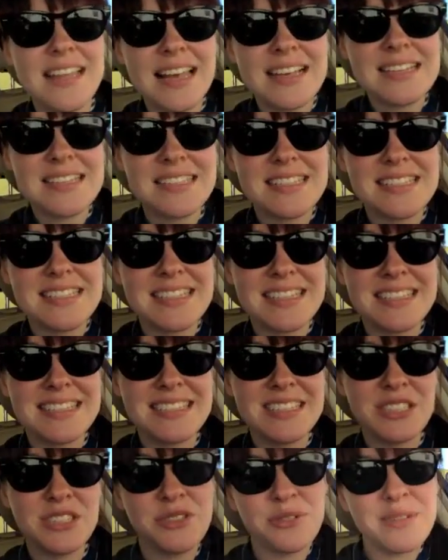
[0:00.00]
less than
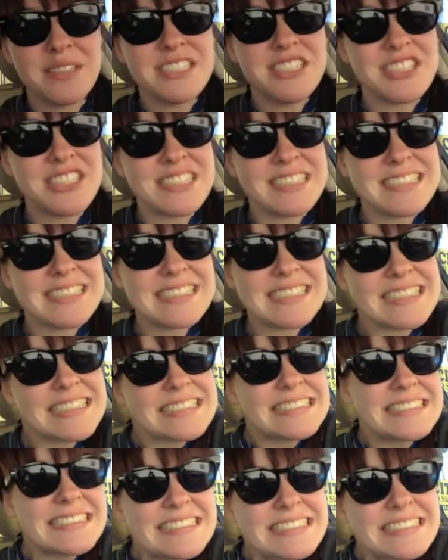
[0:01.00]
62 inches